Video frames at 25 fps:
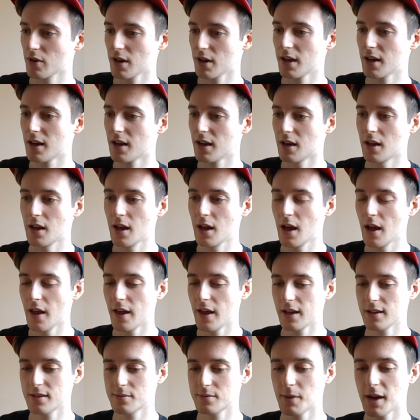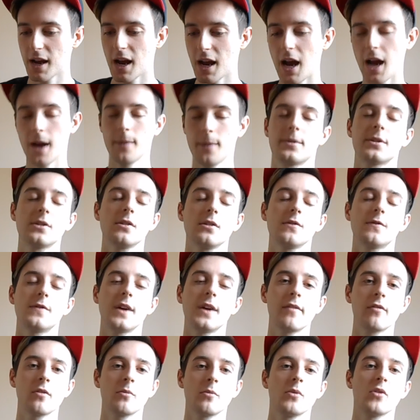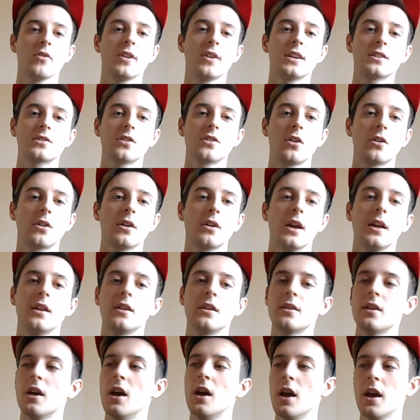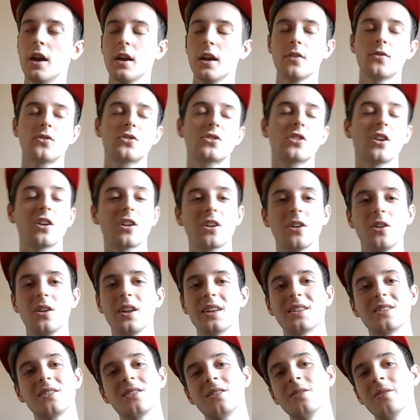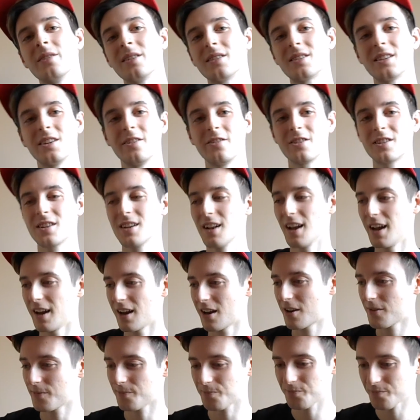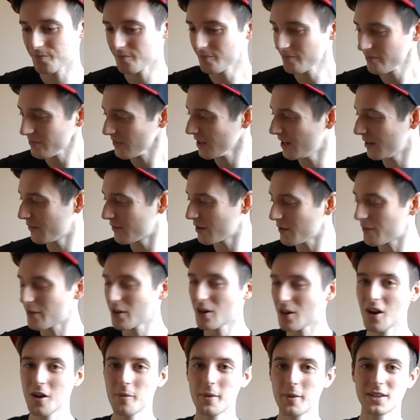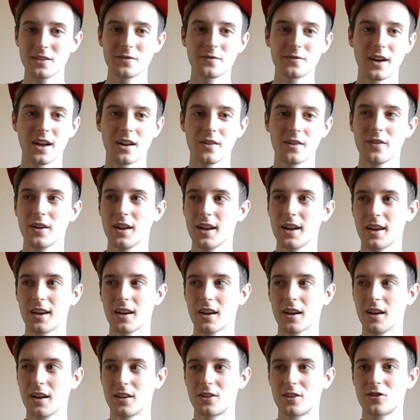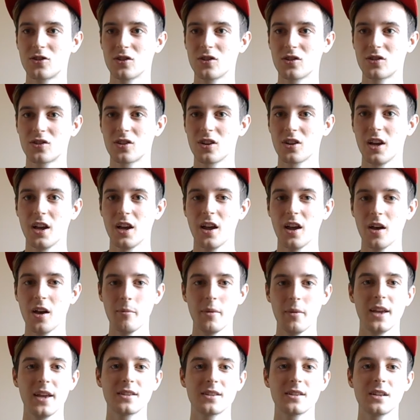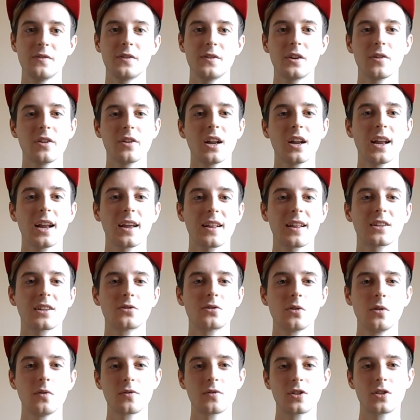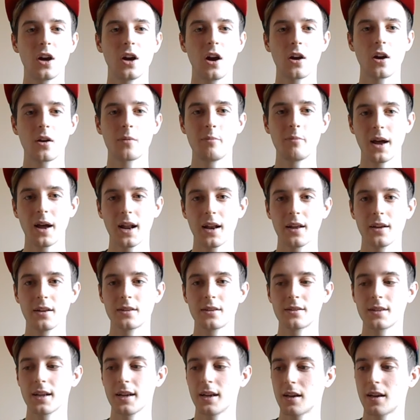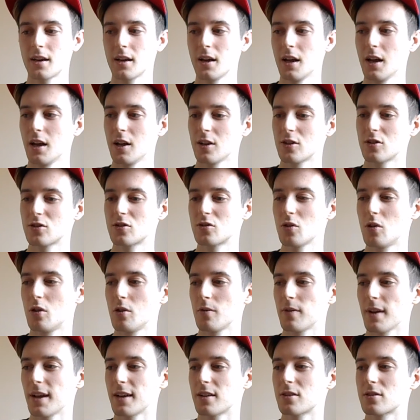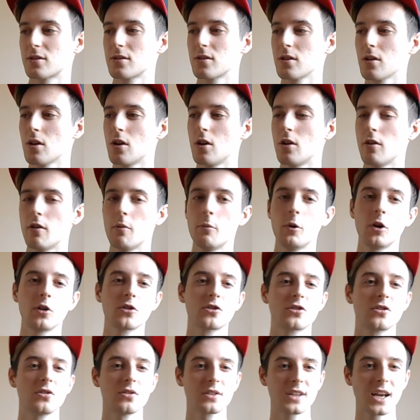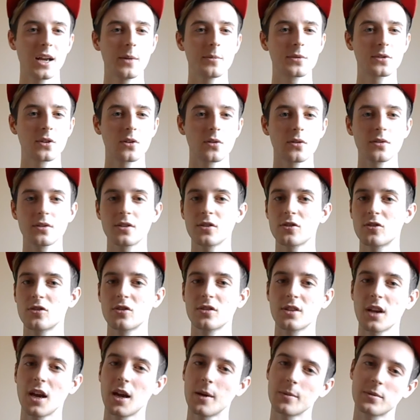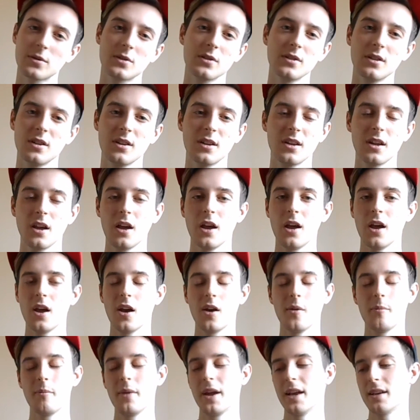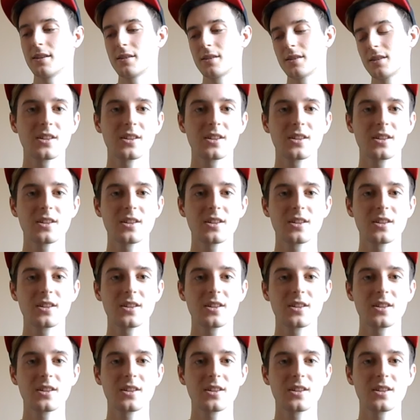brilliant, and it is my absolute favourite Marina song, and you just gotta go listen to it, seriously. Like, even if you're not a massive fan of her, like, it's just amazing. If you're into like that sort of dark ballads, like just sort of like slow emotional type songs, it's just absolutely amazing.